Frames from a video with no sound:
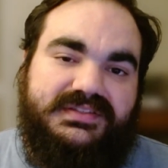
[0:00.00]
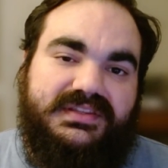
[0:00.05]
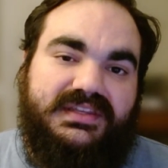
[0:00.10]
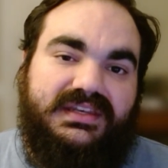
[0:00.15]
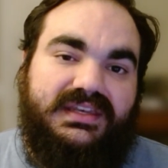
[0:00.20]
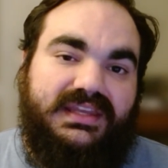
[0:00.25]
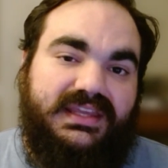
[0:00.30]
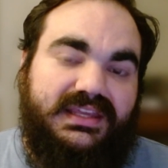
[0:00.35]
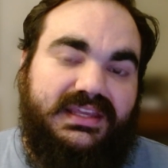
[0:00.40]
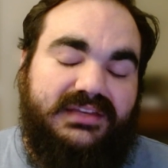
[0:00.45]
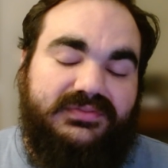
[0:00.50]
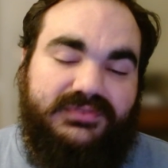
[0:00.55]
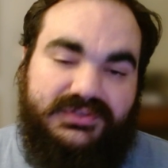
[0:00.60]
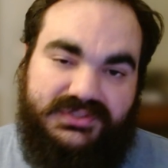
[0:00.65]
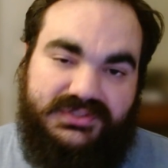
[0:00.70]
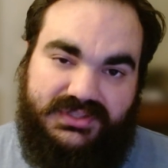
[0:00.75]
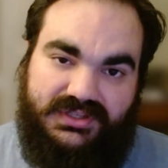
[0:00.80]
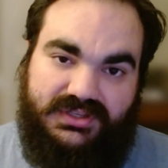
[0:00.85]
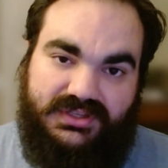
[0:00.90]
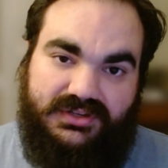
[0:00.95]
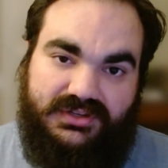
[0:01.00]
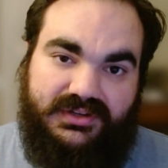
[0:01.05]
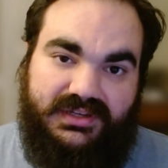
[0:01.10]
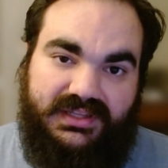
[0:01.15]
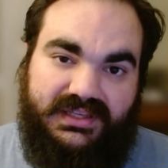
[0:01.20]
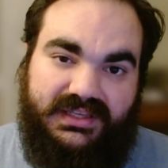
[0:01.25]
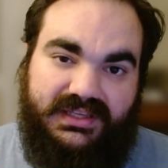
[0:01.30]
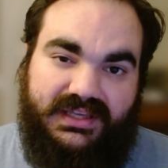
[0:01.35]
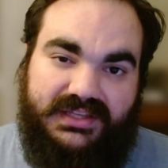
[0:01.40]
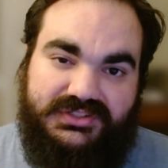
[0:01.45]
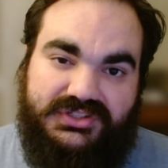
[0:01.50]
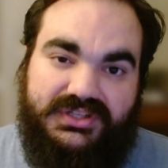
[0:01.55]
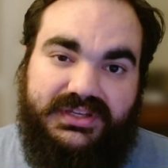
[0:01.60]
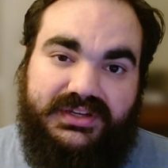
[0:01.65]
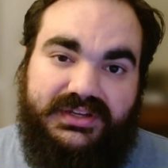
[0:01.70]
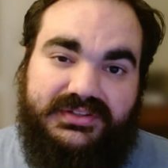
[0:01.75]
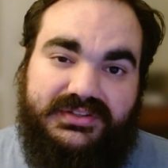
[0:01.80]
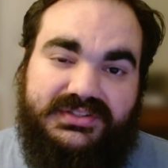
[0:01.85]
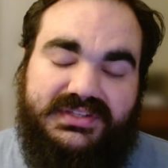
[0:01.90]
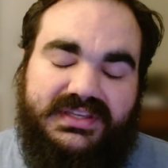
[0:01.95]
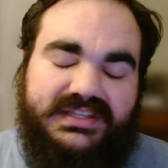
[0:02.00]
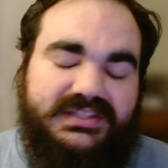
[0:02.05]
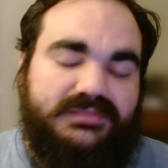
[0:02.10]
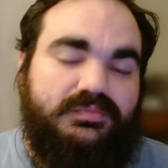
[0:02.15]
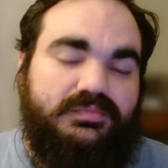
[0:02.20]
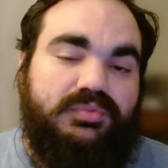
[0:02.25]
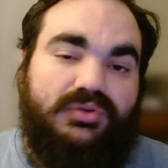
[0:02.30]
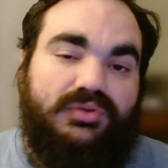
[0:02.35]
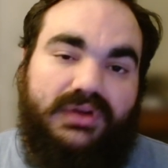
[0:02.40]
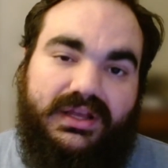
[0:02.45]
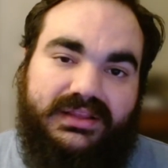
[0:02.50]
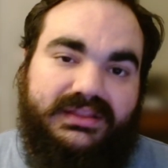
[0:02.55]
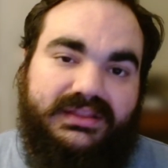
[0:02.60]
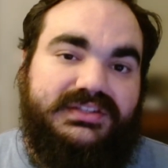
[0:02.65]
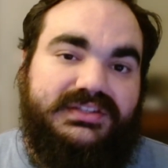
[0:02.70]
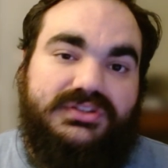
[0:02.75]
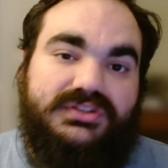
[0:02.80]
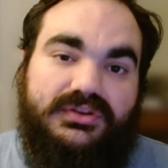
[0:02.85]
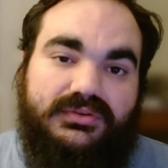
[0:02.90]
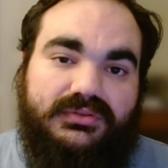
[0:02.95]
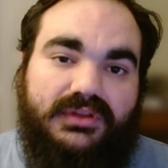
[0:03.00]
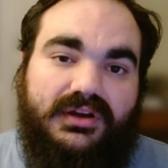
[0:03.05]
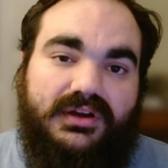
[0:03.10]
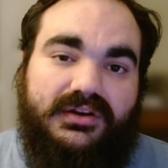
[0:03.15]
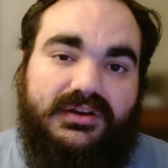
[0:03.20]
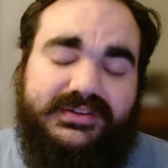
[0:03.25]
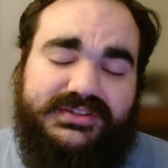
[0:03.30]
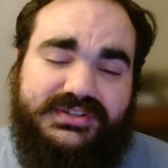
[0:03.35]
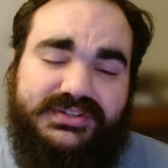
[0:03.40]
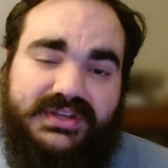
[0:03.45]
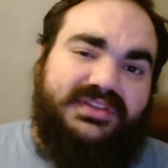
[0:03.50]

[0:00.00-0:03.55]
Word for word: the need for security engineers is broadly so large.